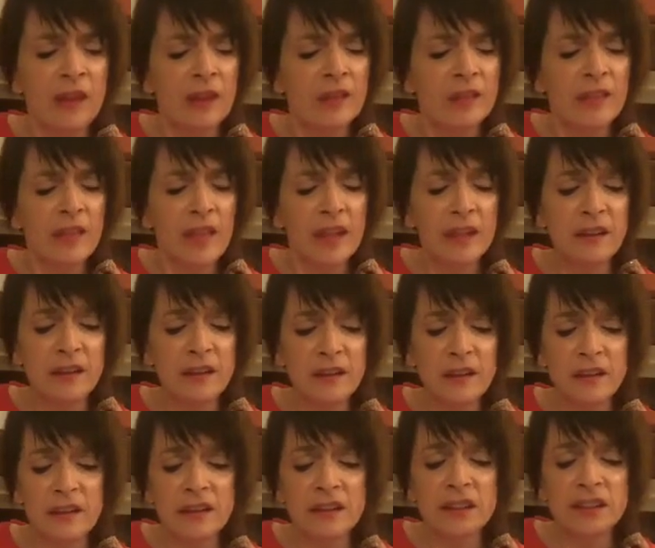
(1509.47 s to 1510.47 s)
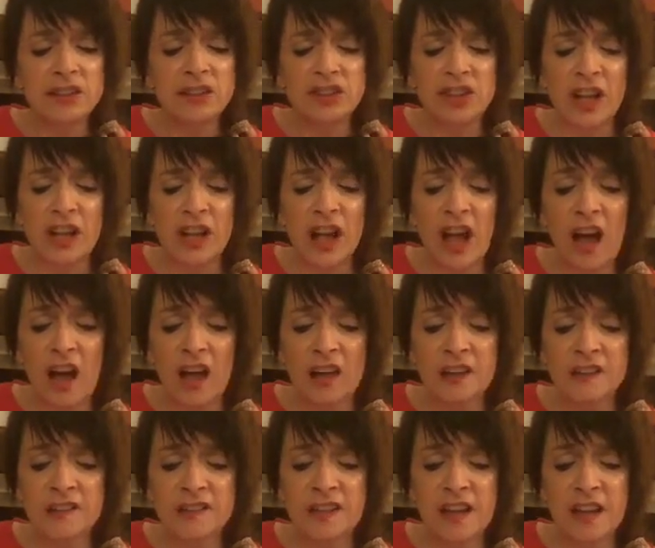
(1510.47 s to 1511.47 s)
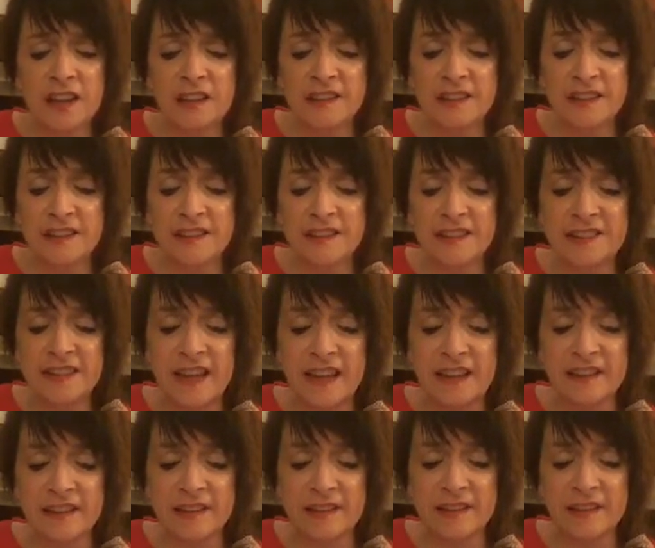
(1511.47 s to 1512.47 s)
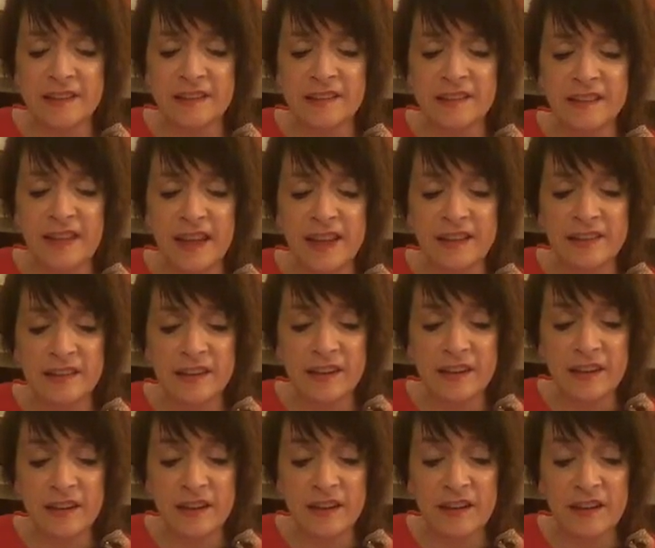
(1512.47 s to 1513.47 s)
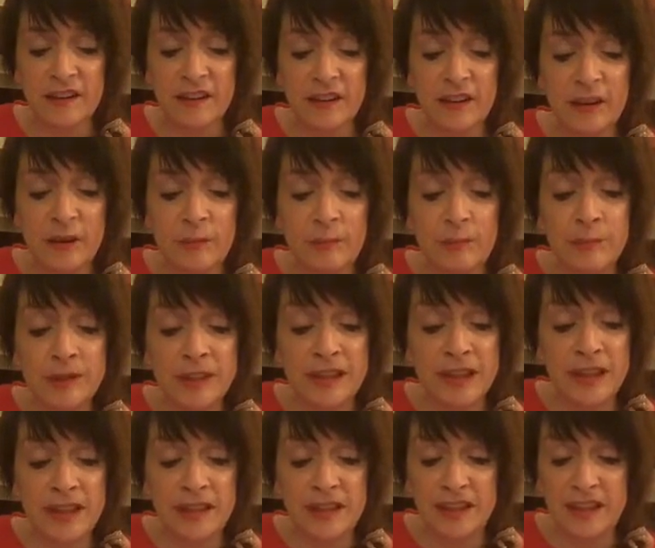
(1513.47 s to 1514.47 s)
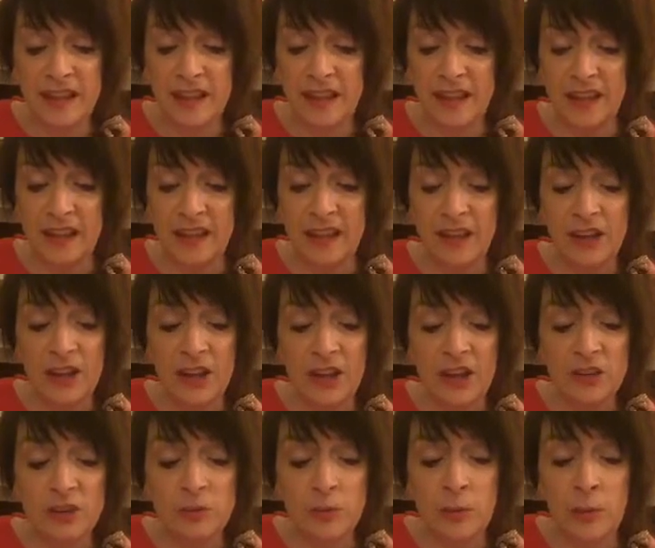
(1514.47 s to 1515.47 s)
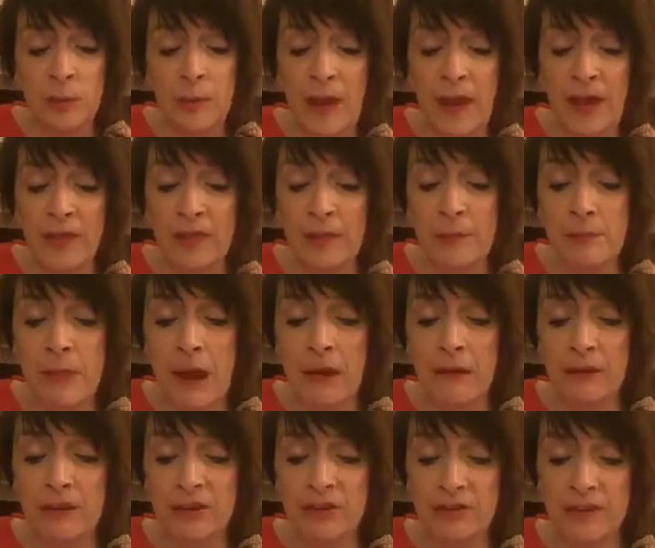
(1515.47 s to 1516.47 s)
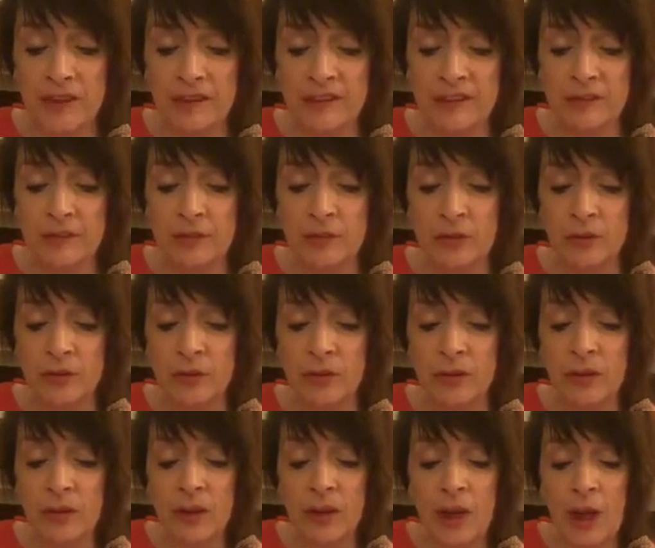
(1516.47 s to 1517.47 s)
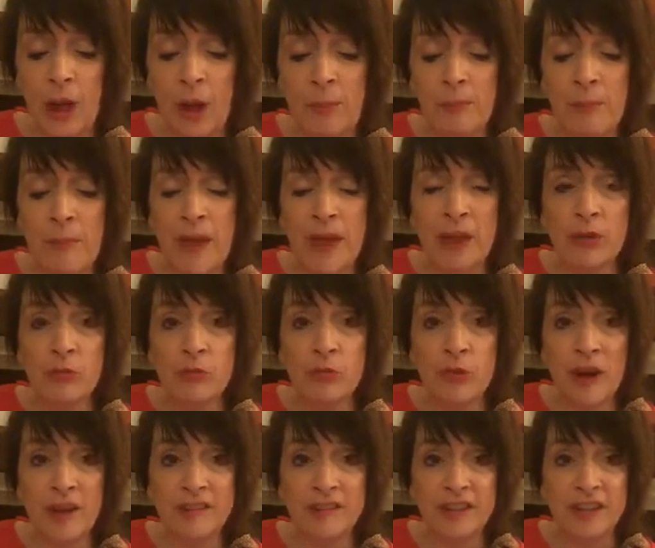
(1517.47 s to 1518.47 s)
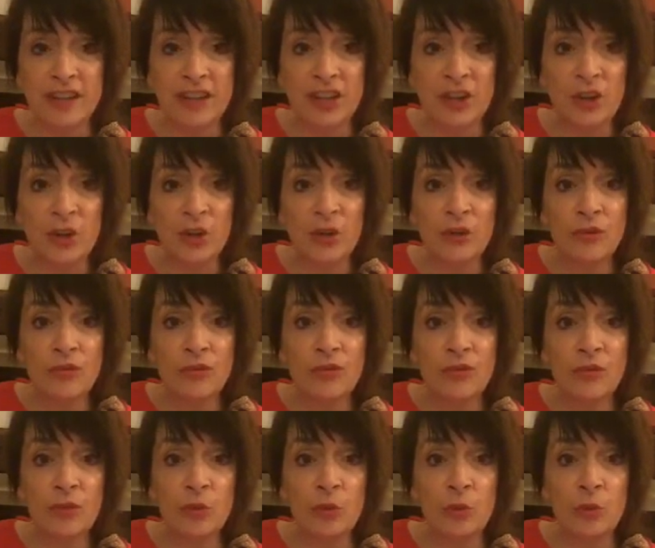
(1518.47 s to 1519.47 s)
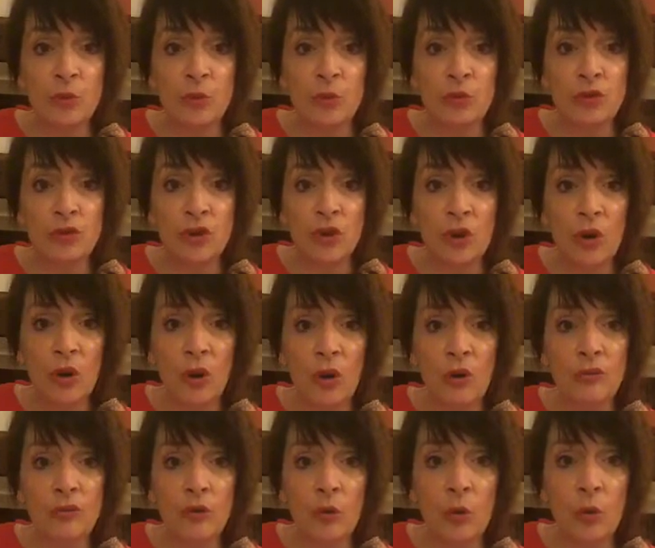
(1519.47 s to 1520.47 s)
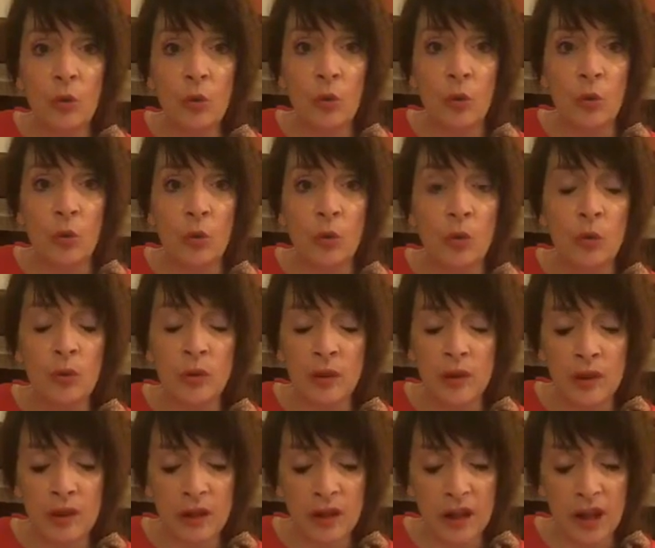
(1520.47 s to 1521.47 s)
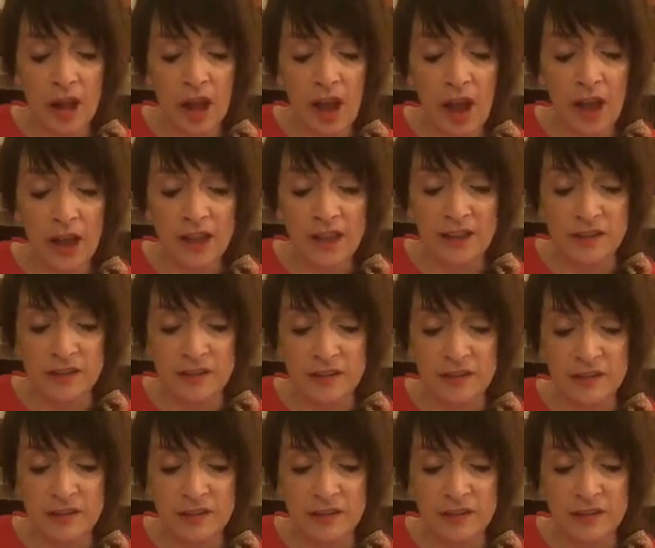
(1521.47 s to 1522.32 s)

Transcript: Then Sharkan turned to his attendants and said, 'Begin ye to prepare the marriage festival and make ready food of all kind.'